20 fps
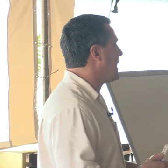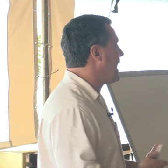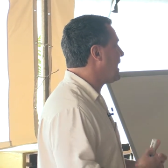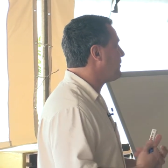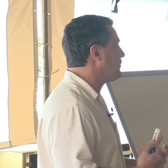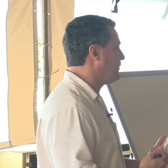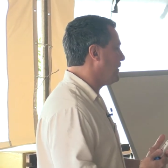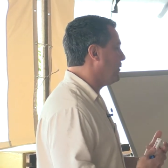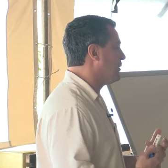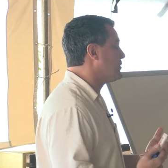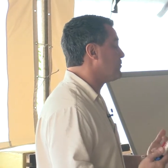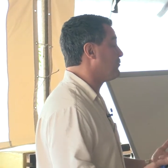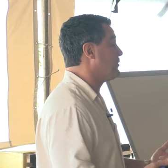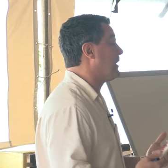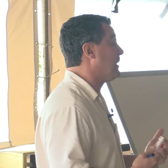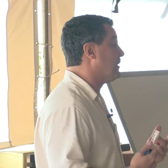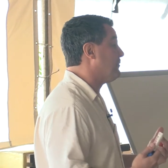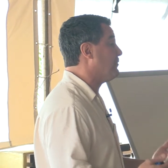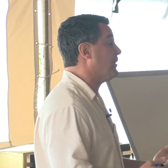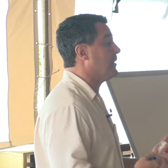cash flow is
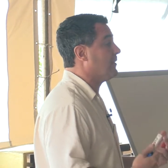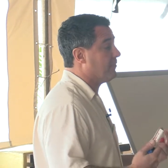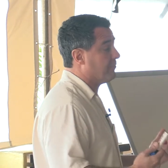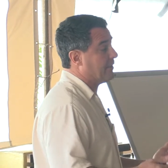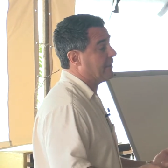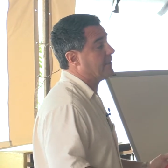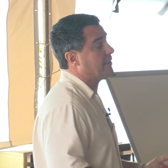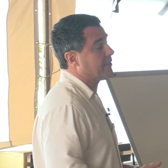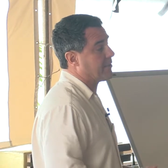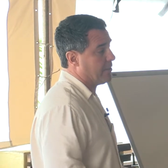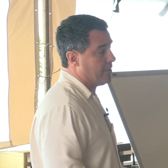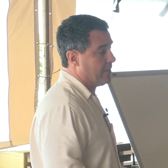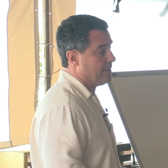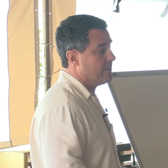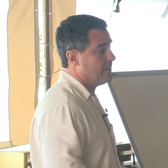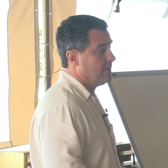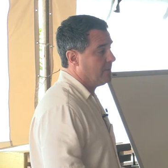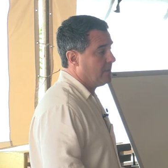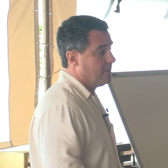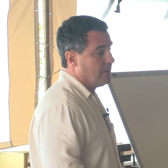really, really, really good.
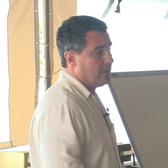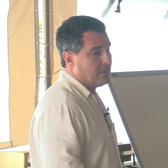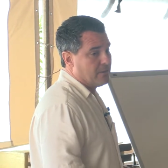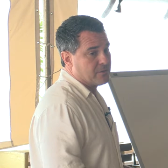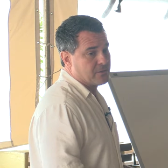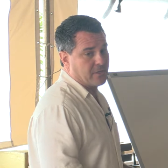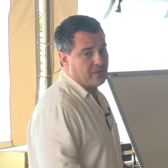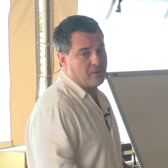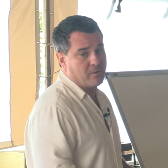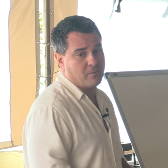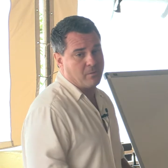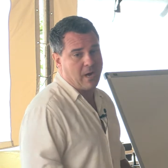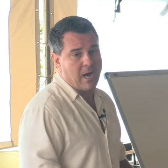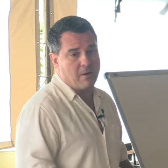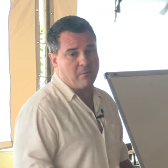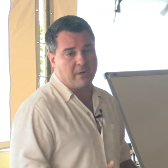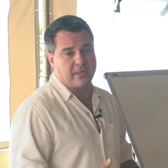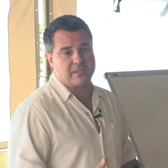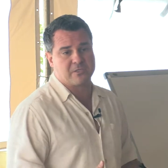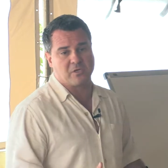So
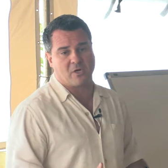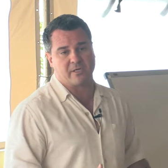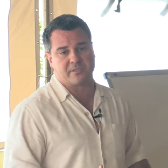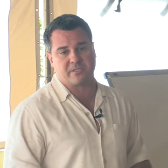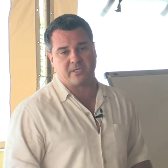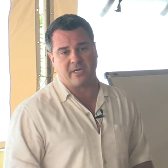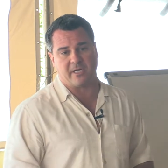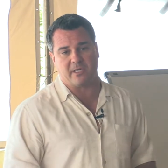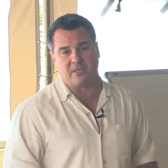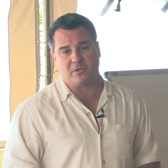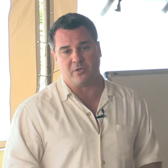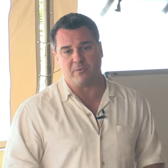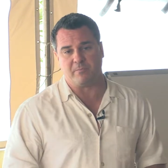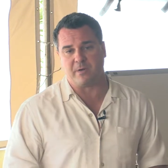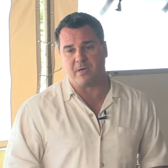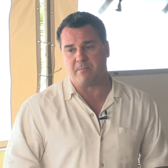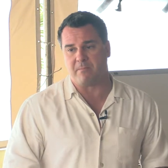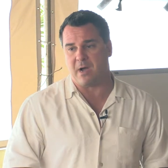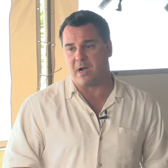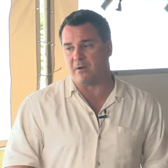I want to talk today a little
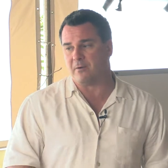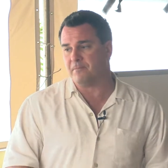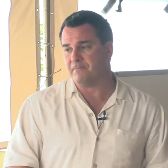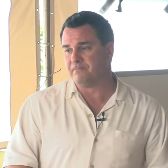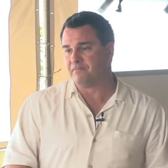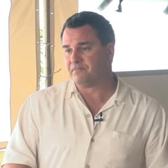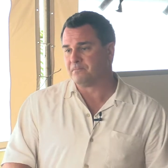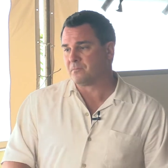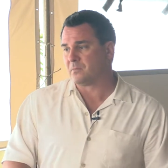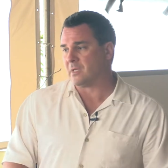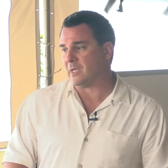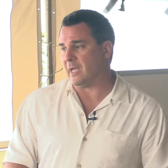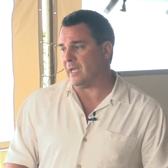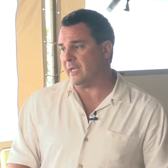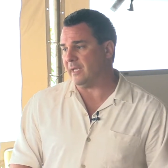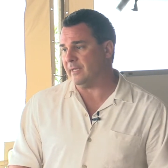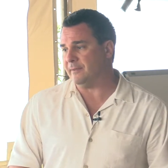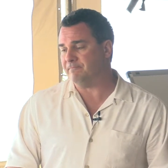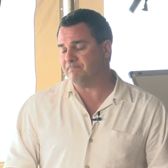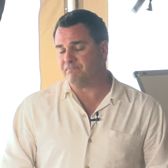bit about
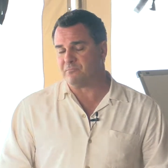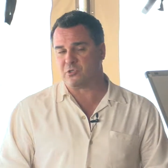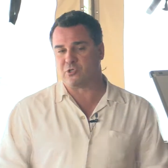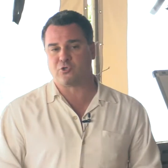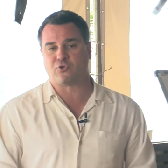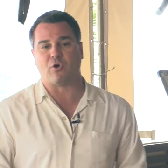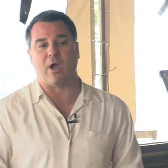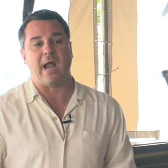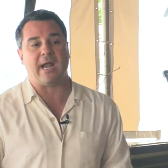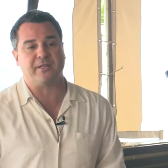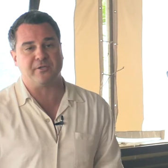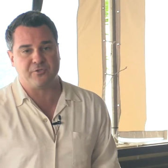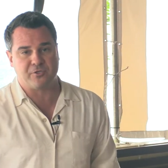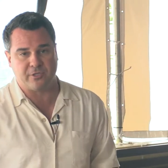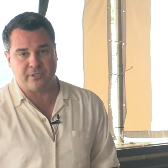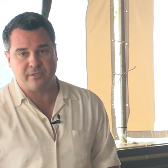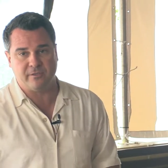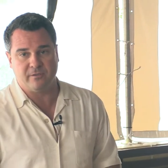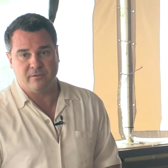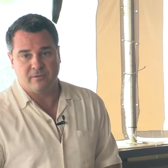a
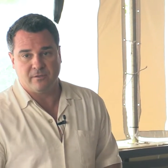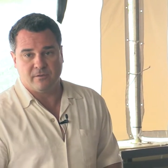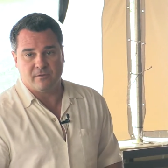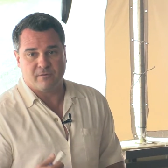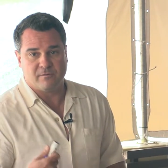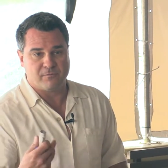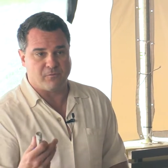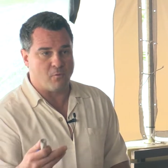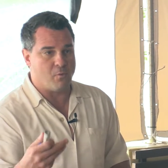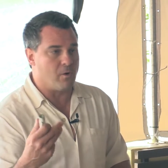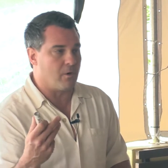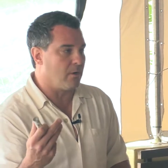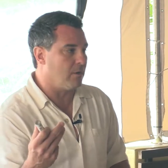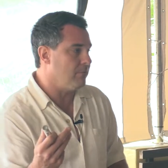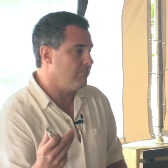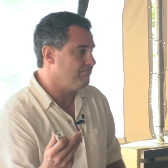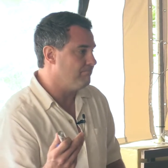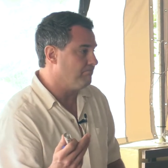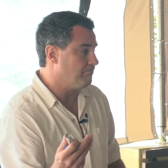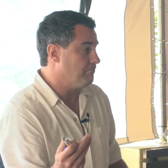strategy
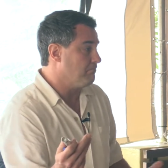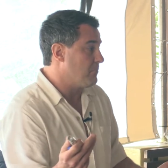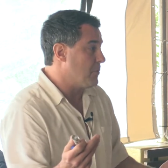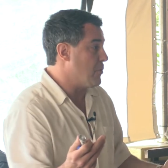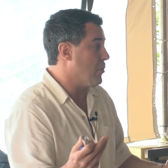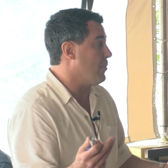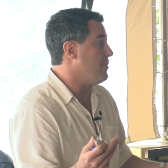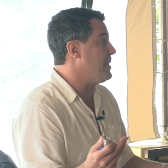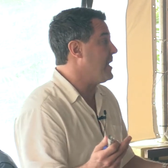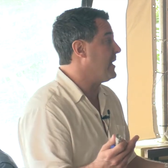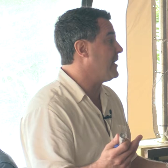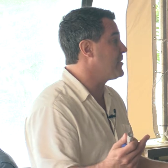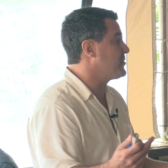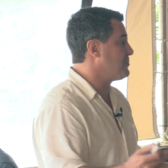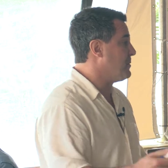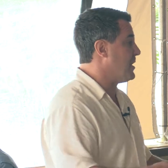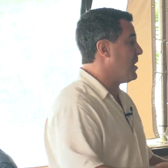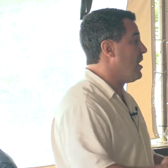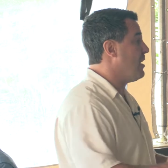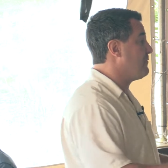for your
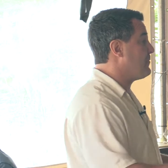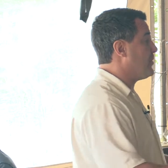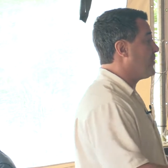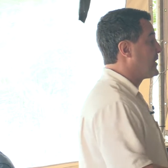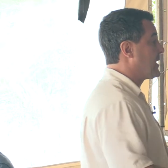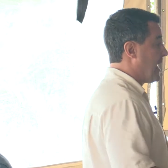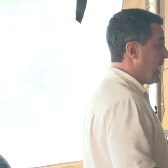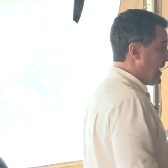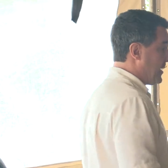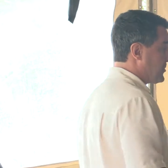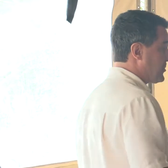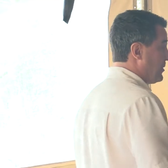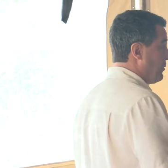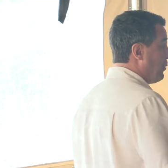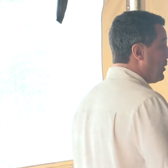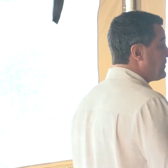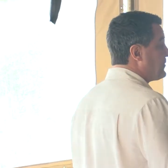management of your cash and